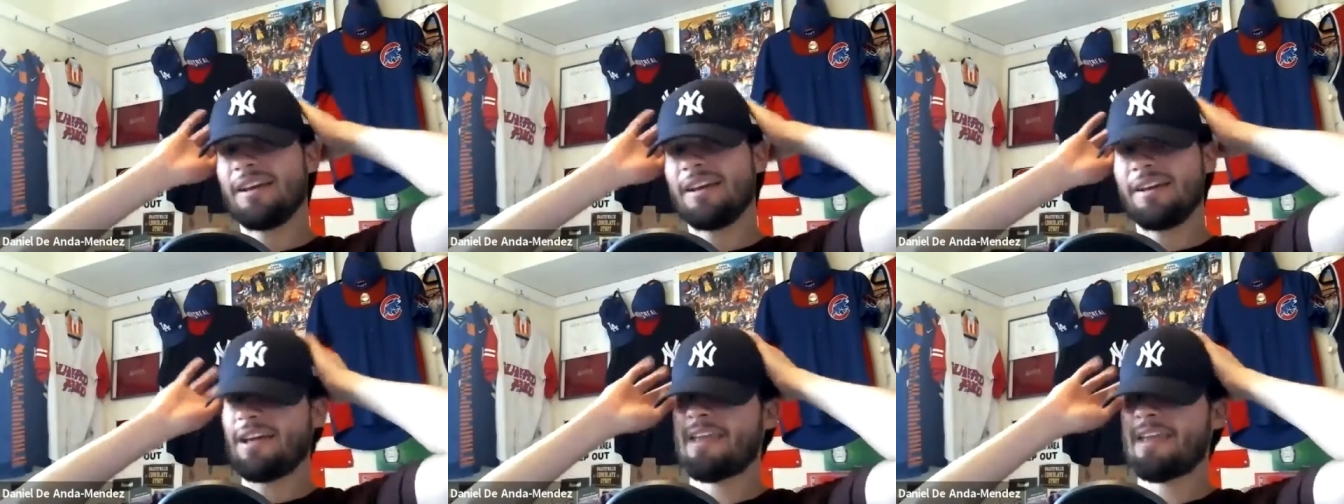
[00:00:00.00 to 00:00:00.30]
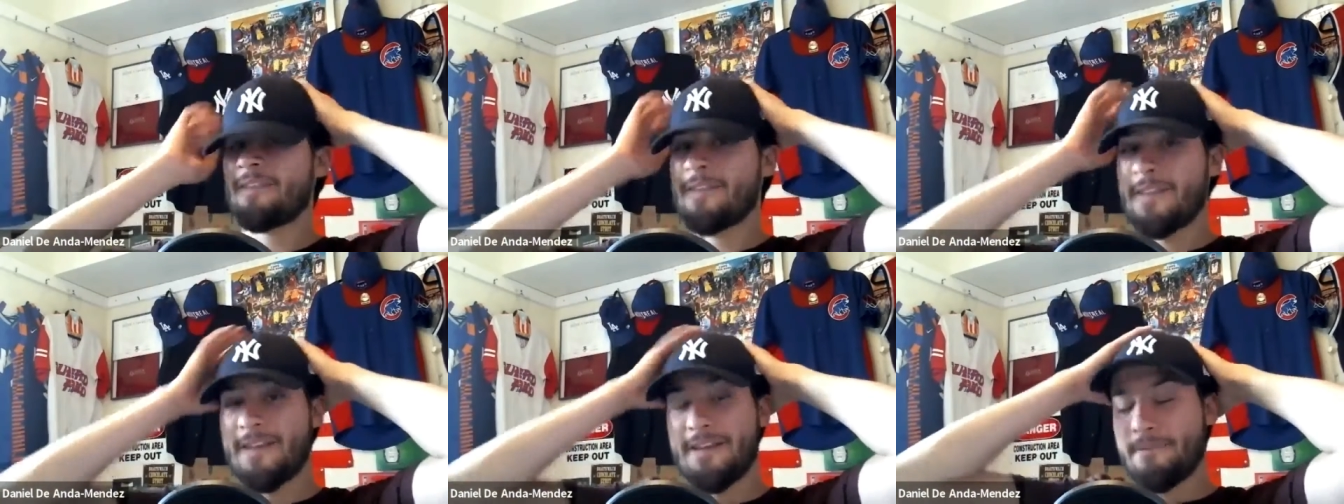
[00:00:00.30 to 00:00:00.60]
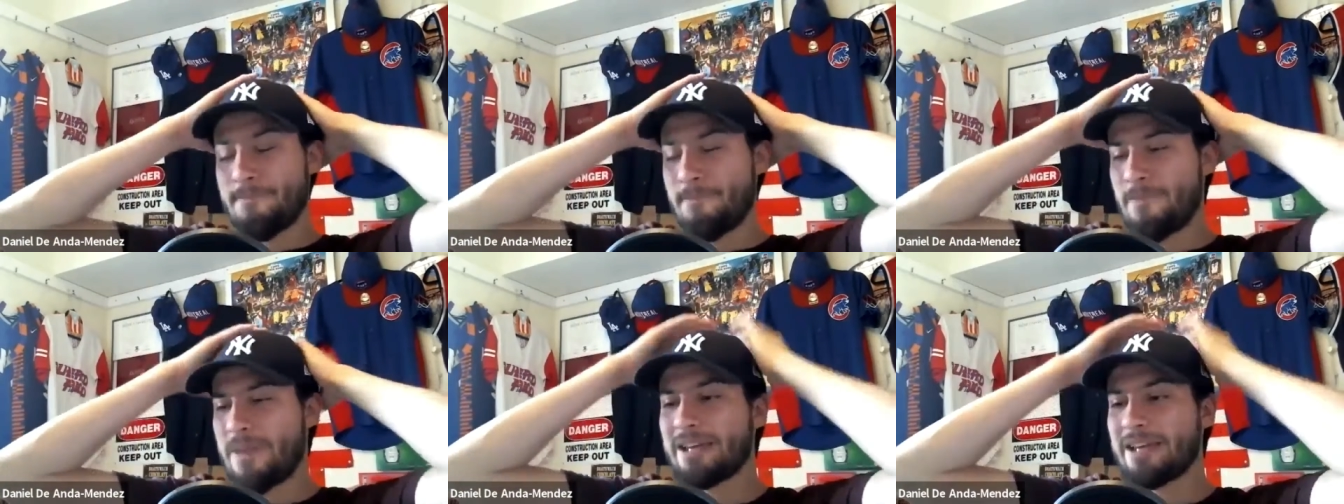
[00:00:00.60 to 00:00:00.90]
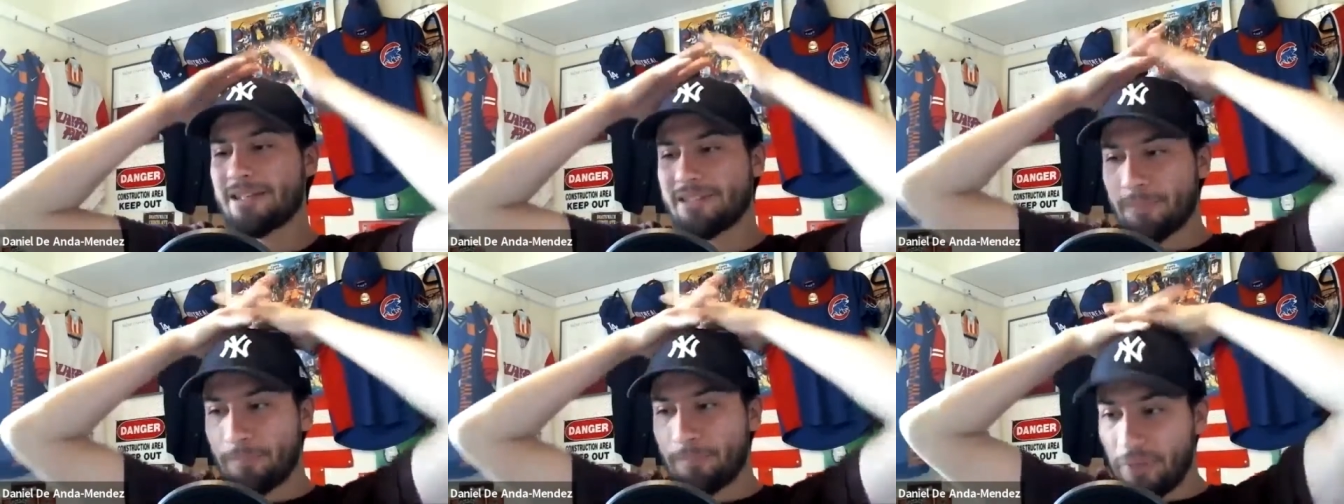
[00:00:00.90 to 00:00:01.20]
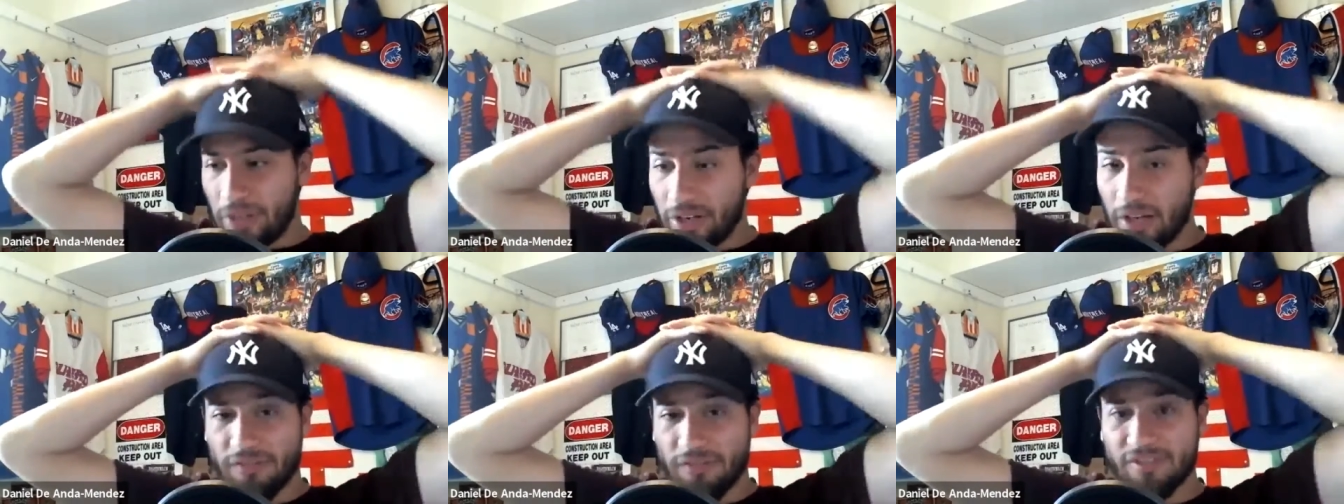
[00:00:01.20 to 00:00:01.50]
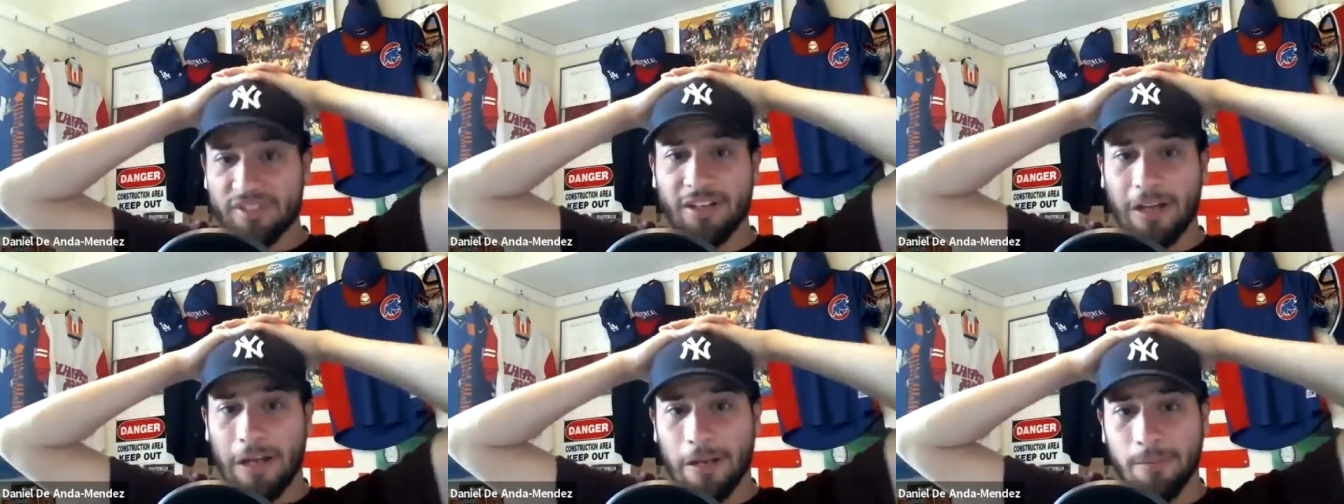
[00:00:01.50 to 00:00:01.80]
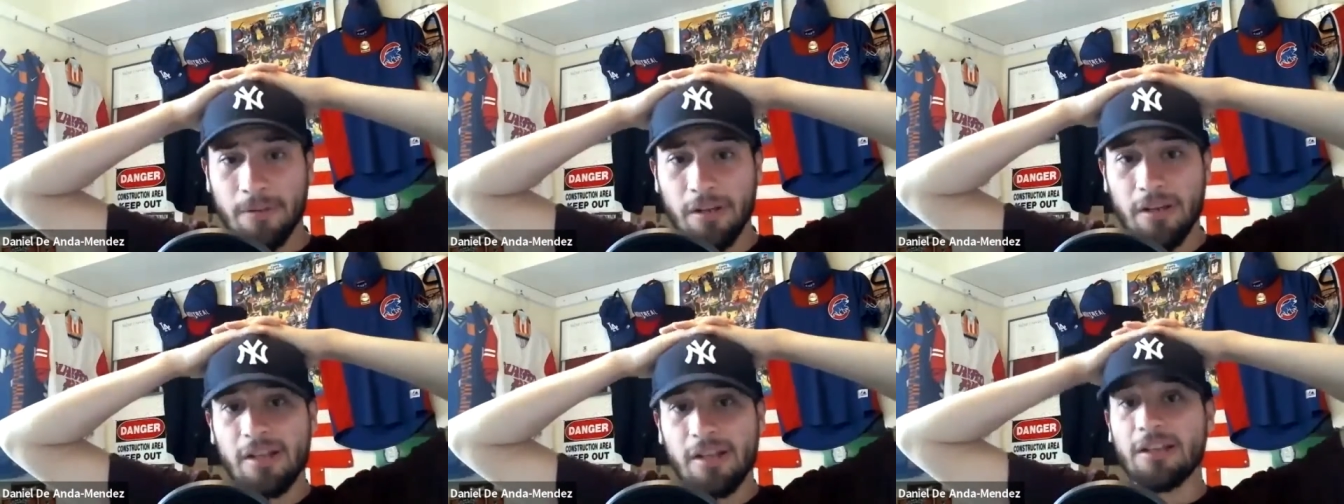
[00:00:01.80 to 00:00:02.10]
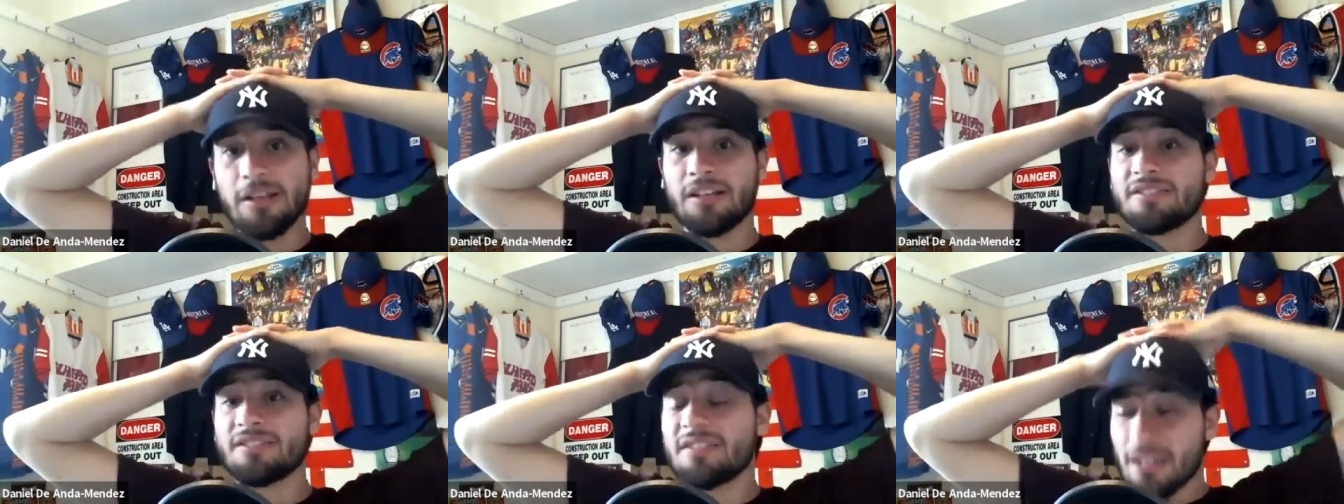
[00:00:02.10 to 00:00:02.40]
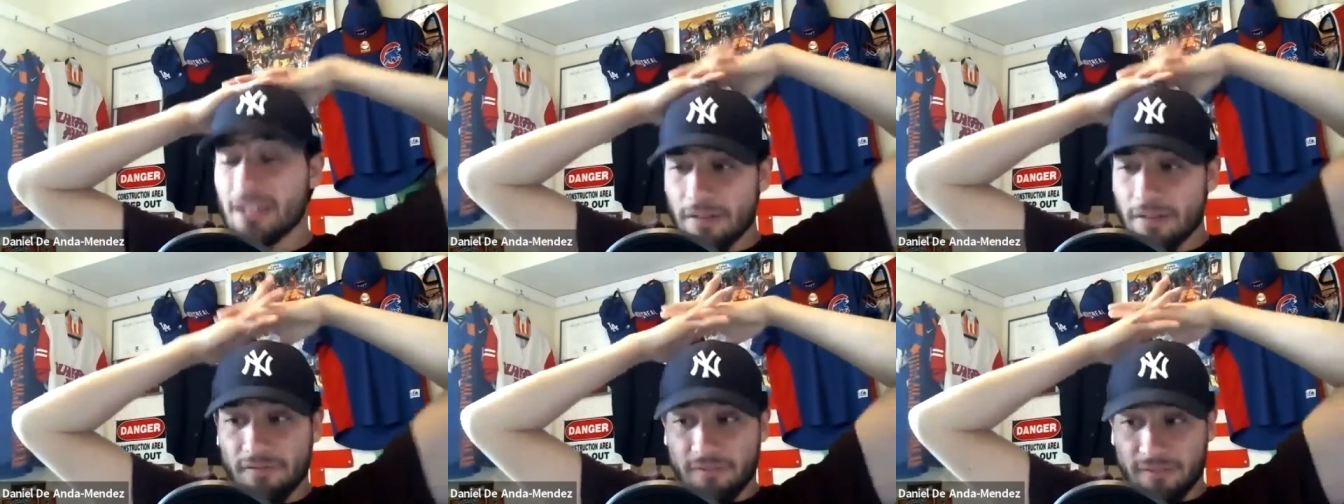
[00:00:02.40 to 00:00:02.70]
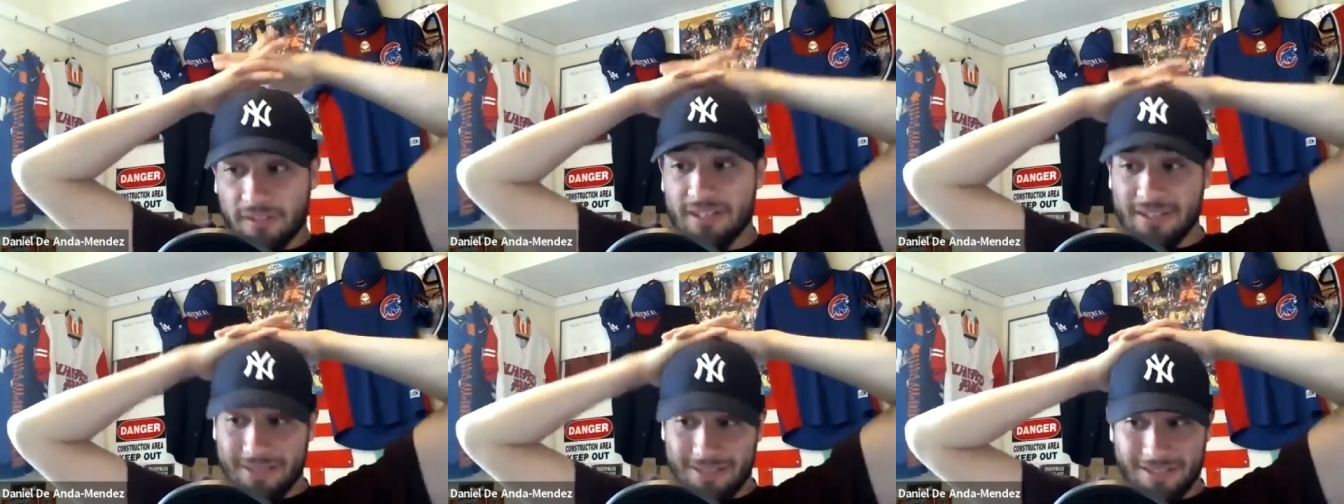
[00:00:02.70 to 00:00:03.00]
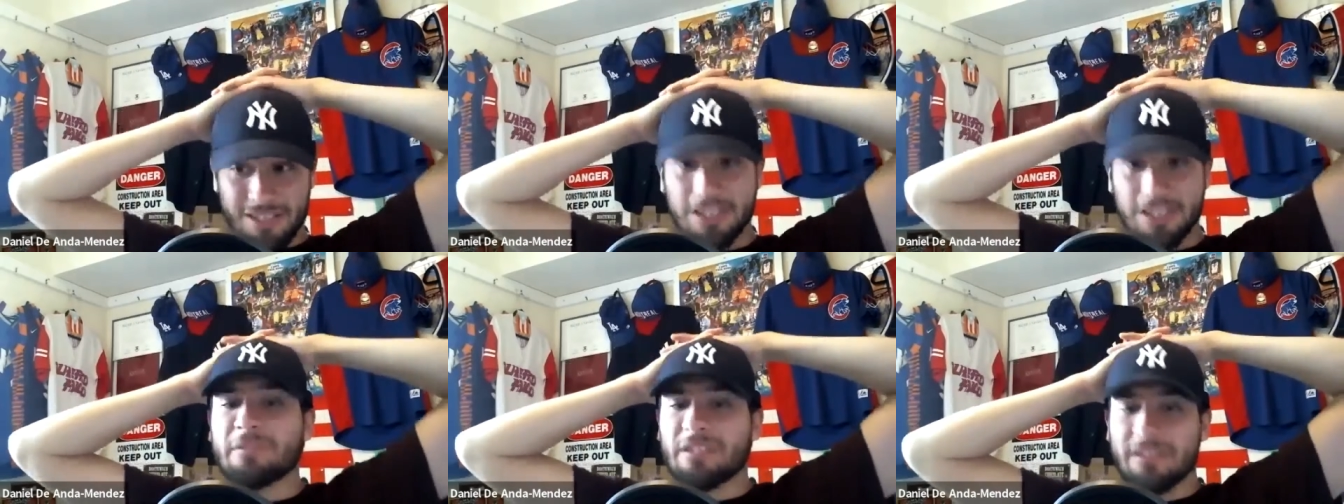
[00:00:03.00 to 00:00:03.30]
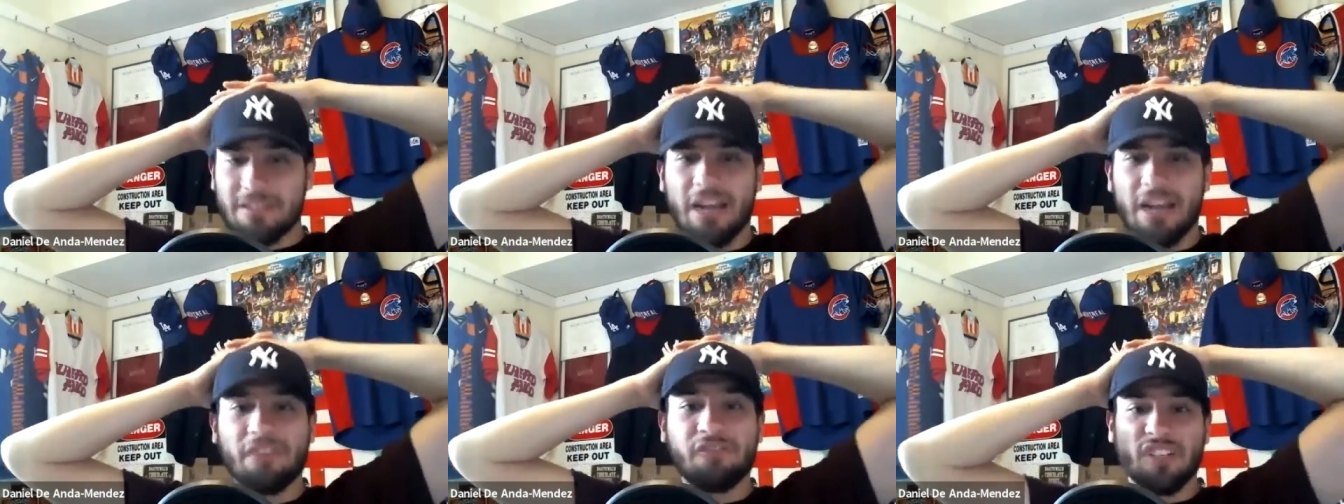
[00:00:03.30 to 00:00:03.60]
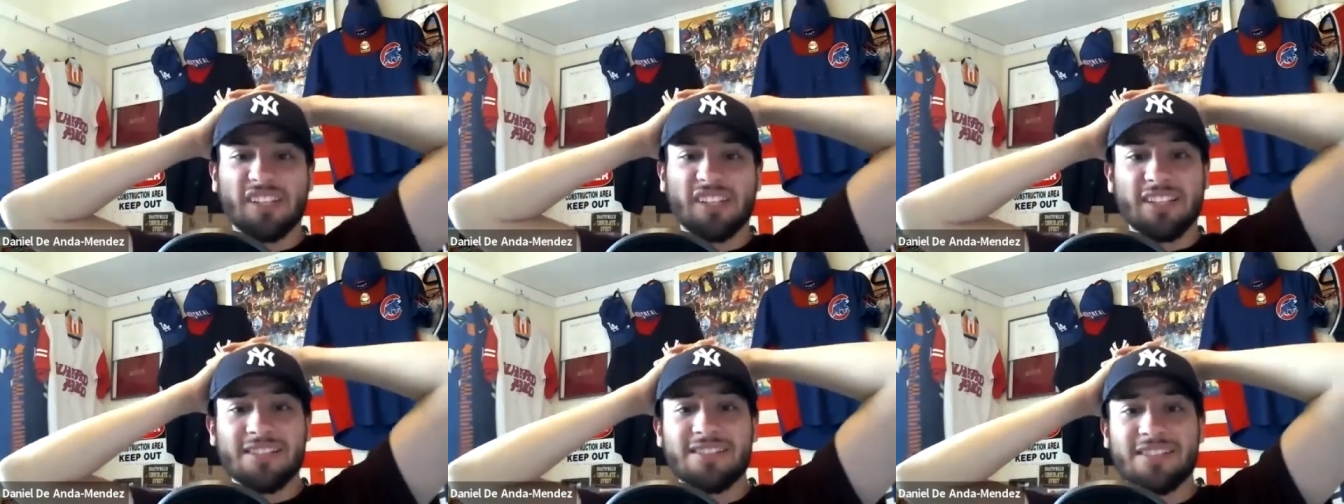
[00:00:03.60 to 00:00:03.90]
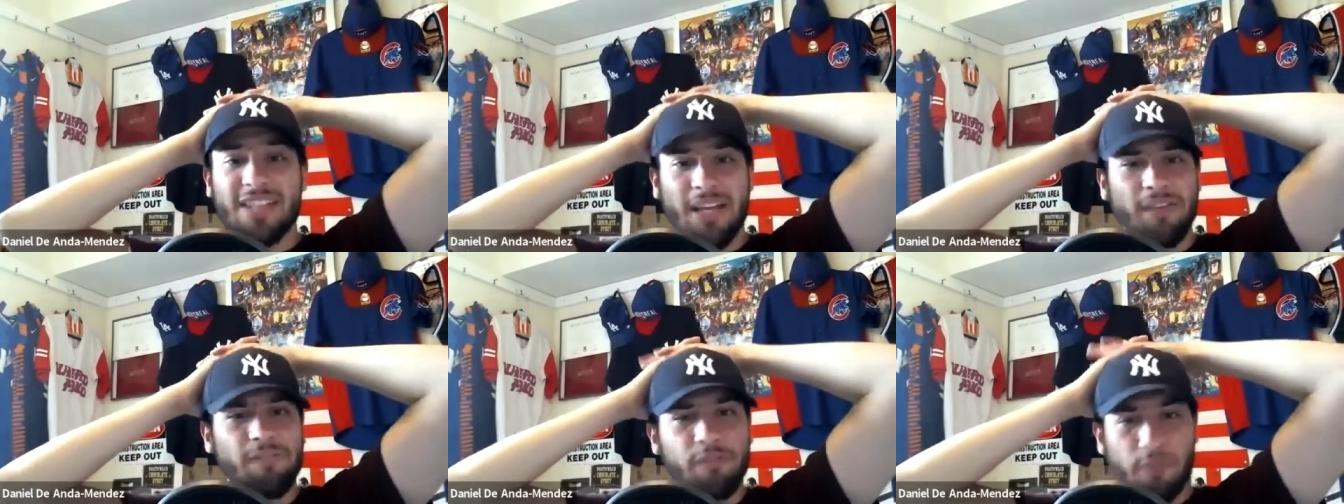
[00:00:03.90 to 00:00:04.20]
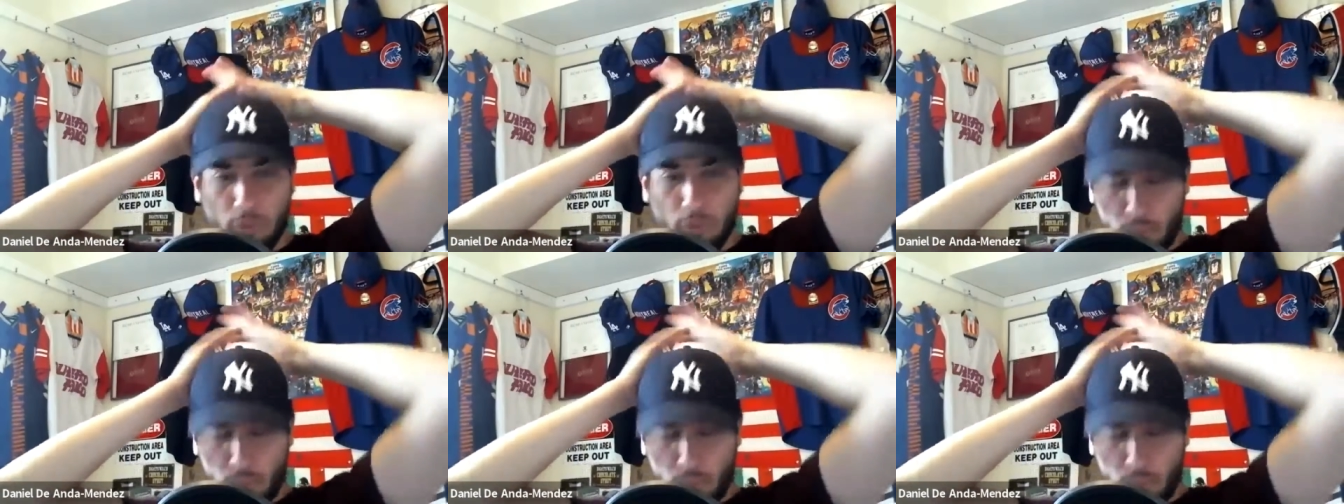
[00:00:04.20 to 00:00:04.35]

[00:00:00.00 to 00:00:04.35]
And make it to playoff time. Because if this team could definitely contend for a